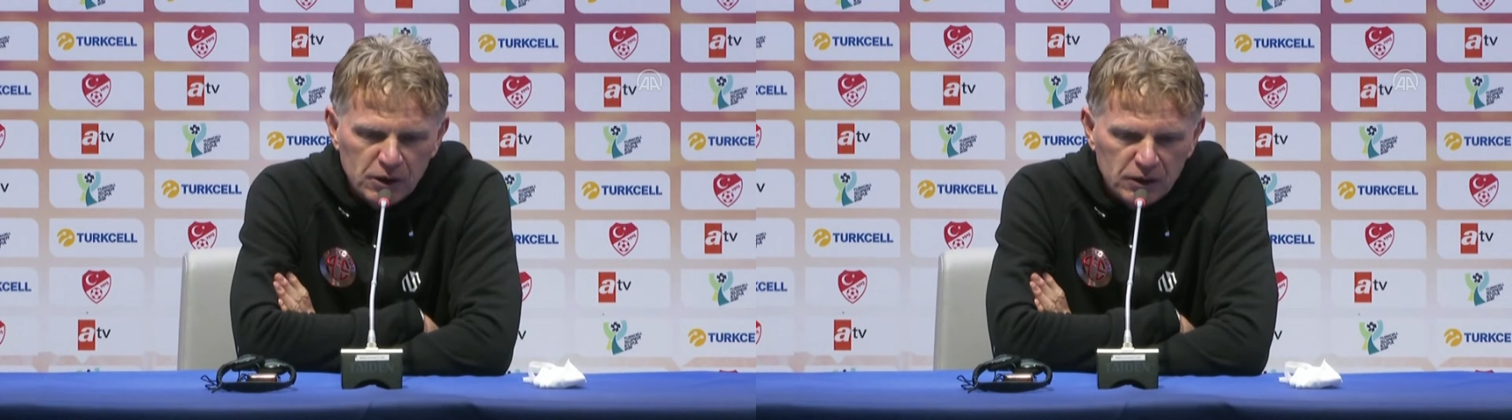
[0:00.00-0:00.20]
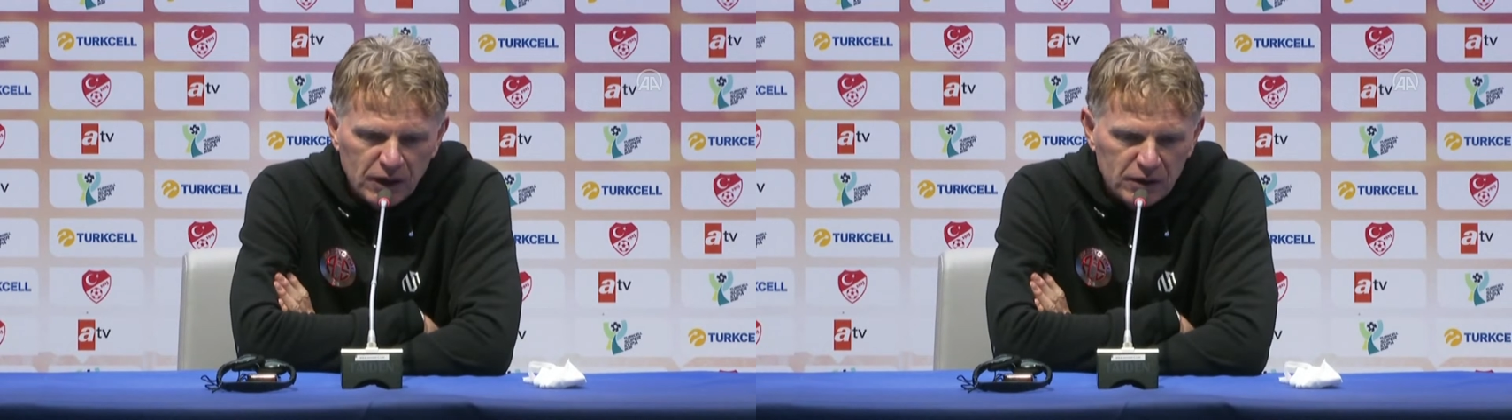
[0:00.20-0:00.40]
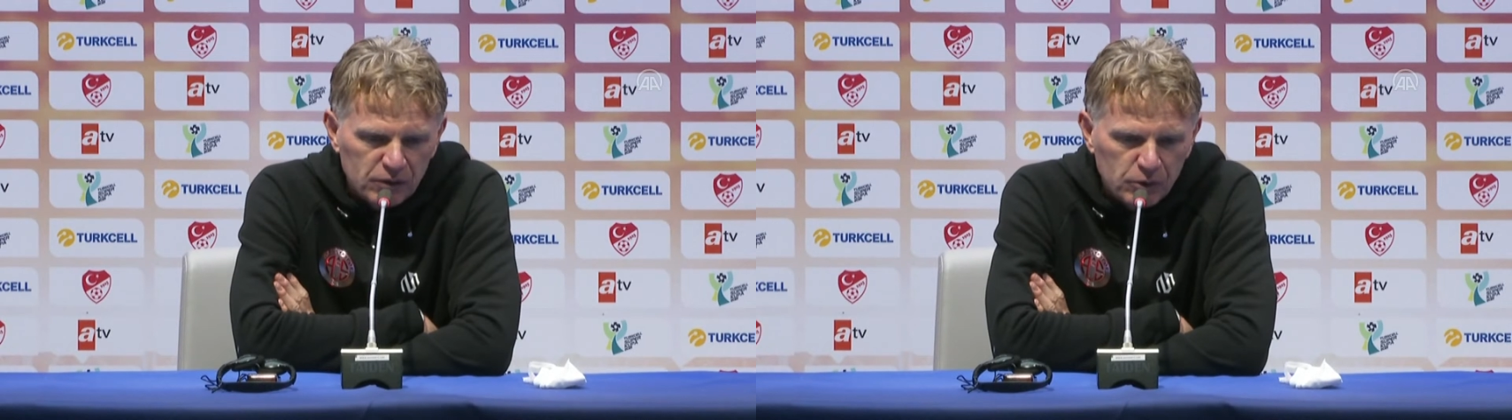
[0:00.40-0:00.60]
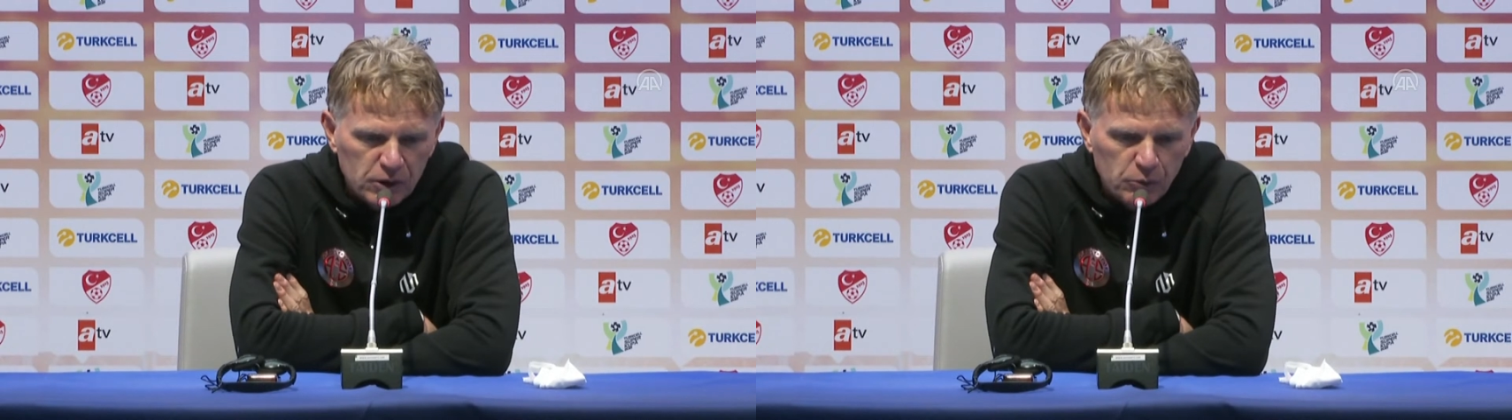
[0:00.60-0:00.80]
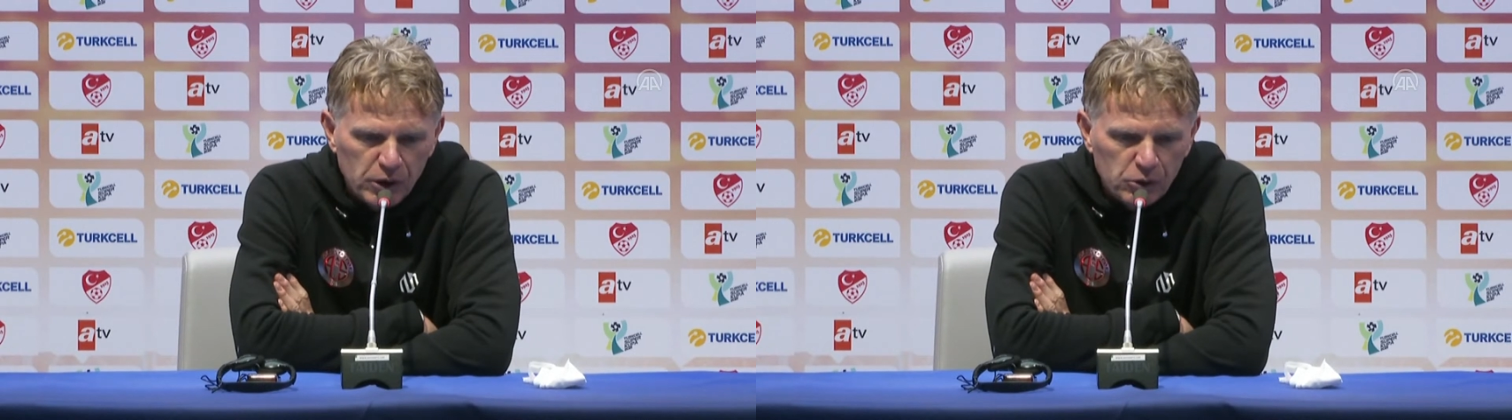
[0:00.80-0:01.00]
that
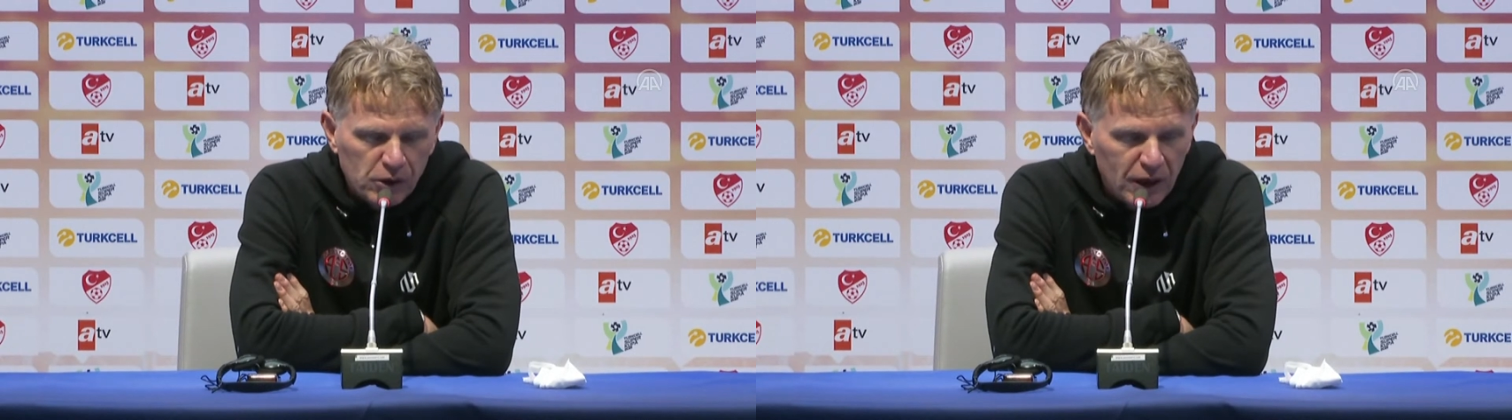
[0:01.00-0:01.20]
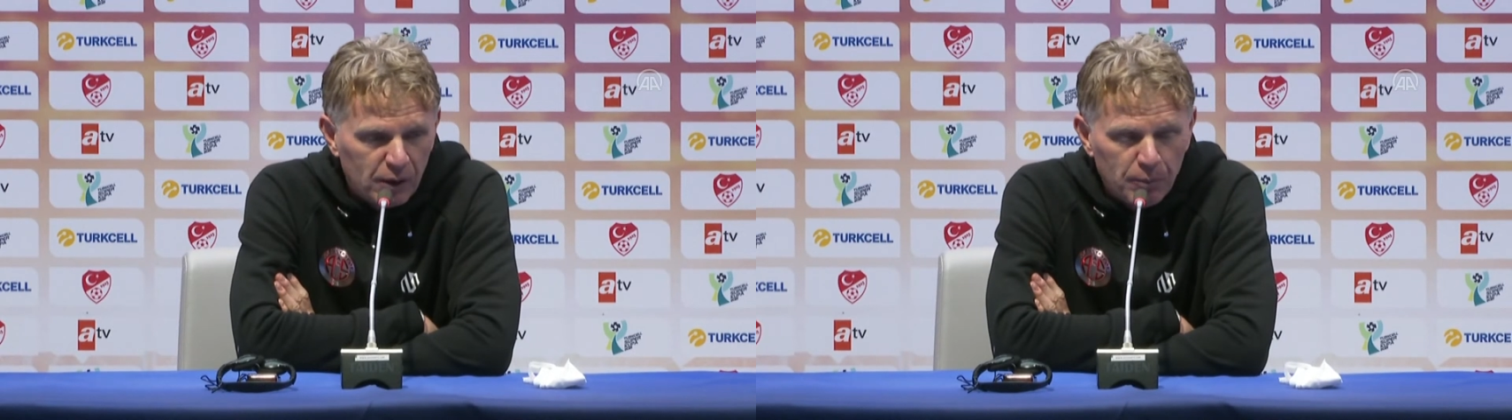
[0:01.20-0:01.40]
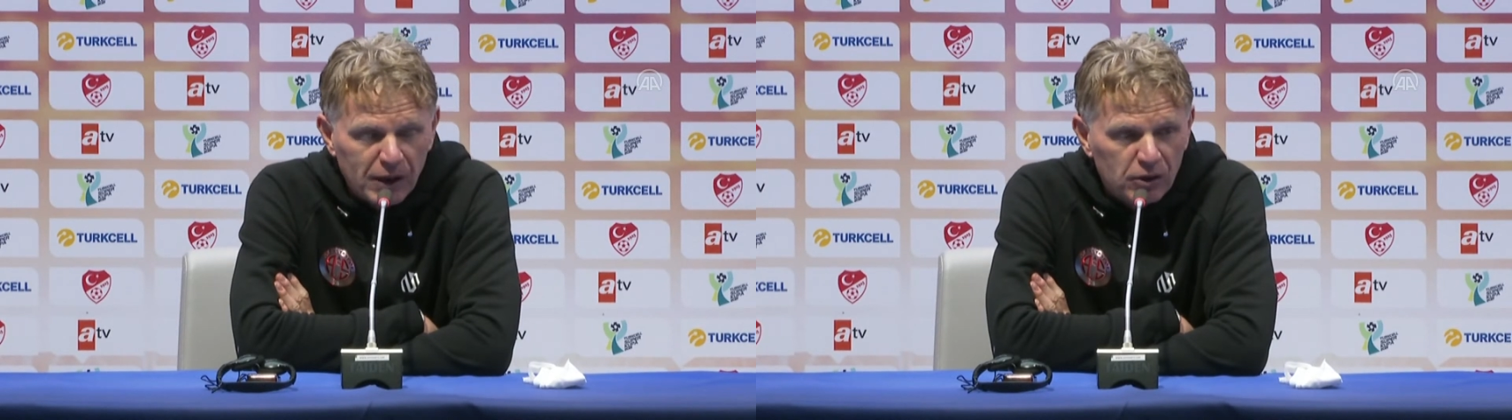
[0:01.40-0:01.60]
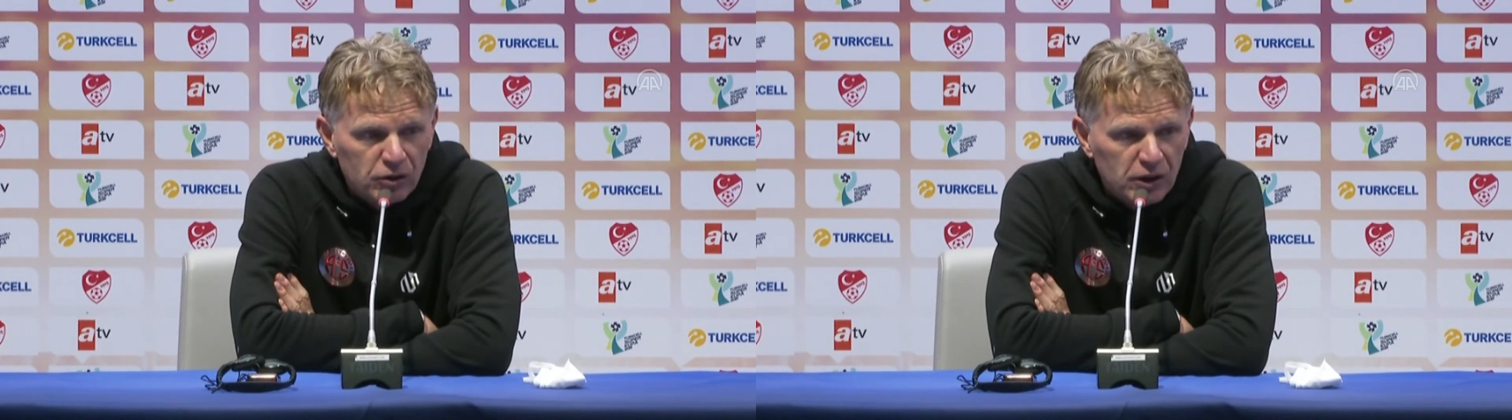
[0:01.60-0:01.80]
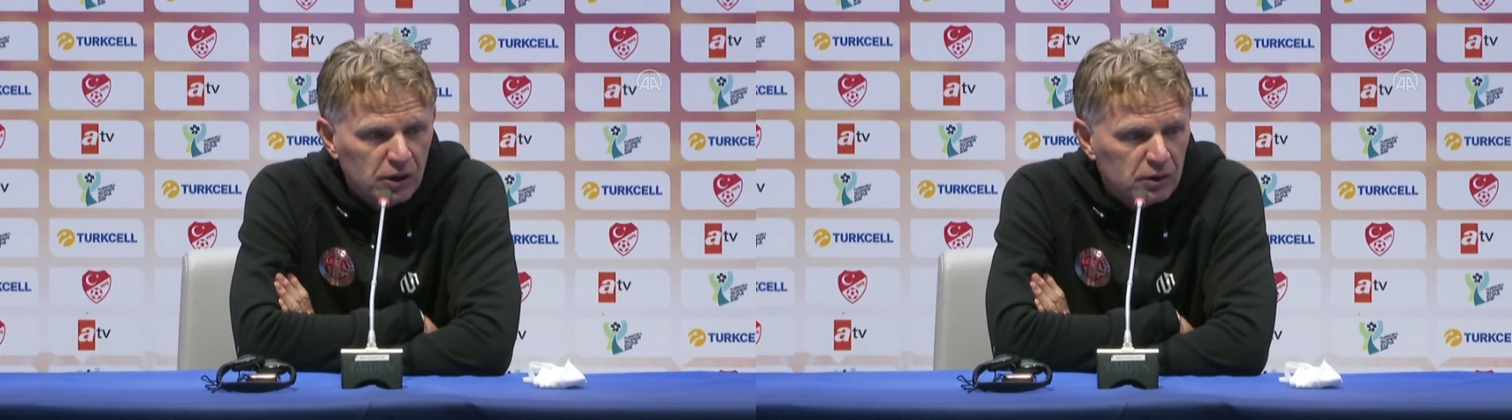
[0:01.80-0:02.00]
we could have a
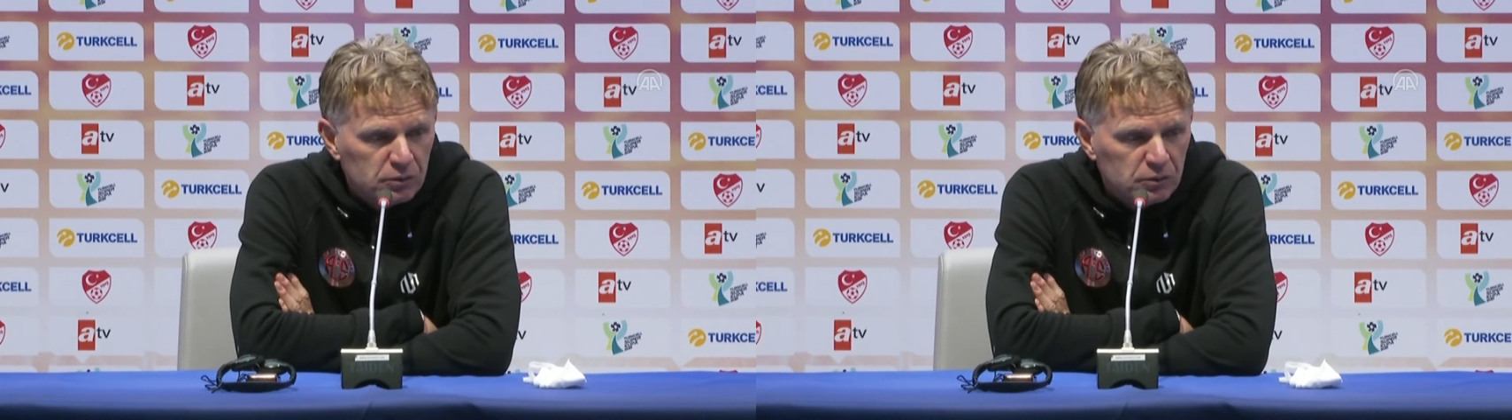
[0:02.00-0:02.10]
penalty